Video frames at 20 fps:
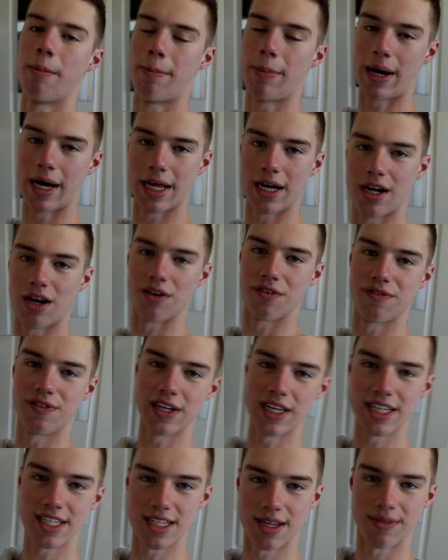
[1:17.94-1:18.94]
but I'll
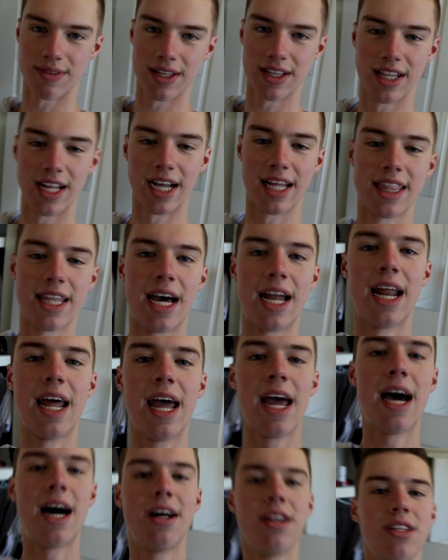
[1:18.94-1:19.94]
figure something like that
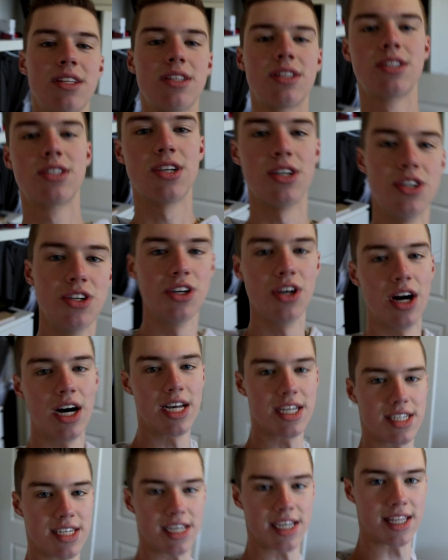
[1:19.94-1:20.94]
out so you
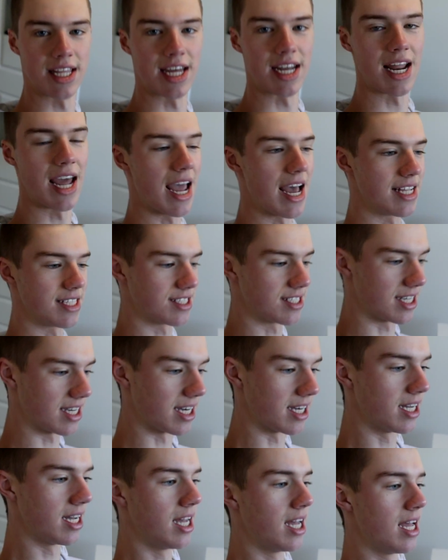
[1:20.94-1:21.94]
guys can then
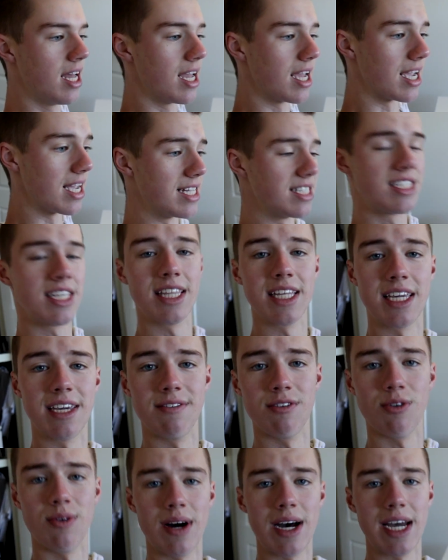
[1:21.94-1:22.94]
enter into the
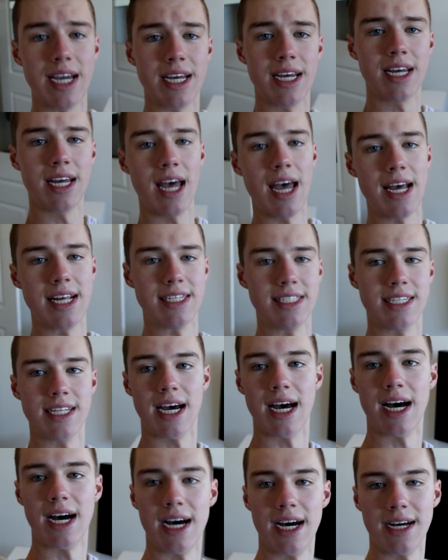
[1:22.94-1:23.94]
giveaway and
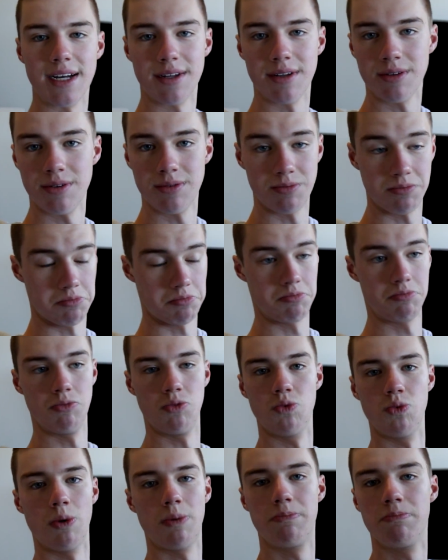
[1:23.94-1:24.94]

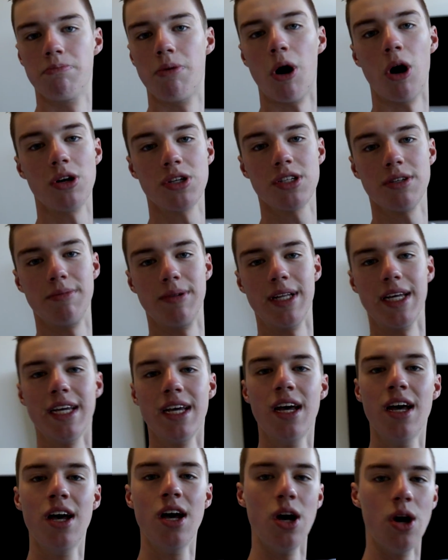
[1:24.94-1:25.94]
possibly
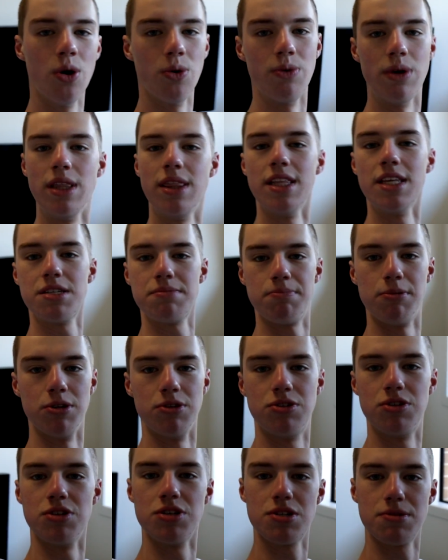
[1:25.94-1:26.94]
win this
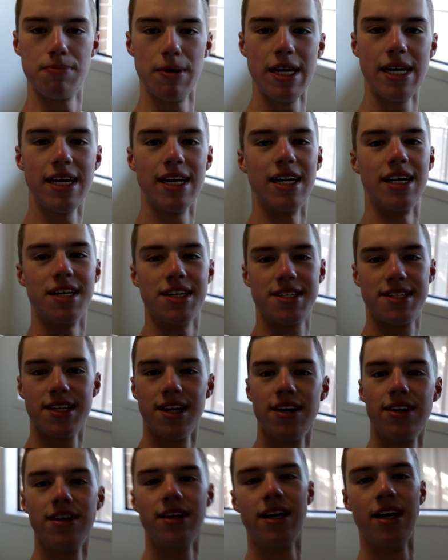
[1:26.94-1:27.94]
Bluetooth speaker.
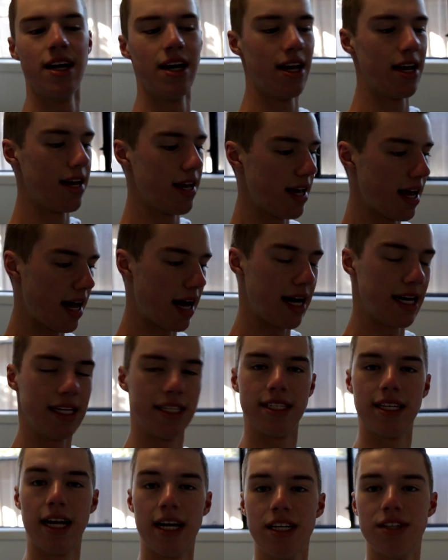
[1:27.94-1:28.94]
So in
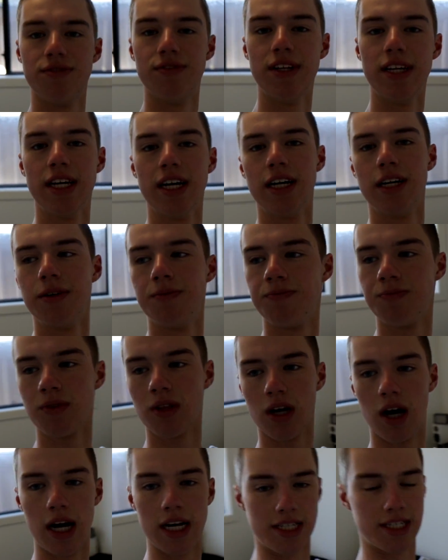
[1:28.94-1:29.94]
today's video,
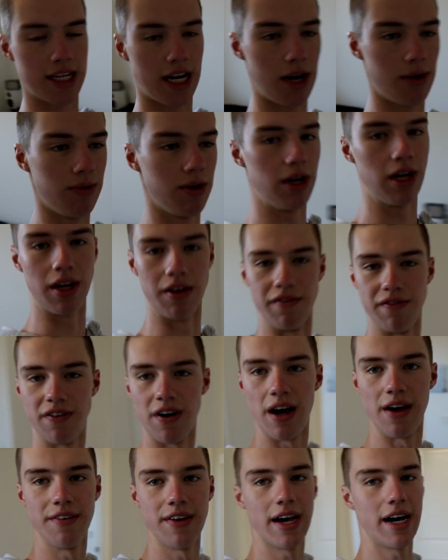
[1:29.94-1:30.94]
I start work in
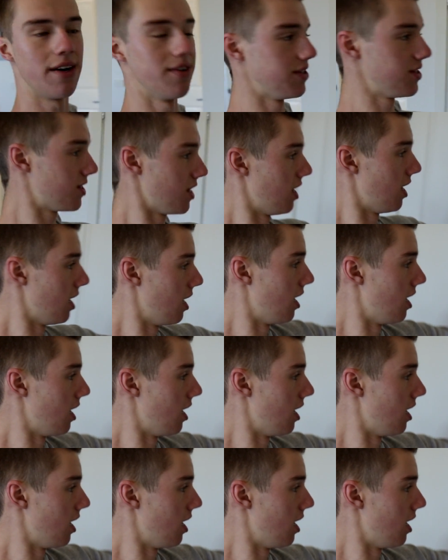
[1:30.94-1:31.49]
5 hours.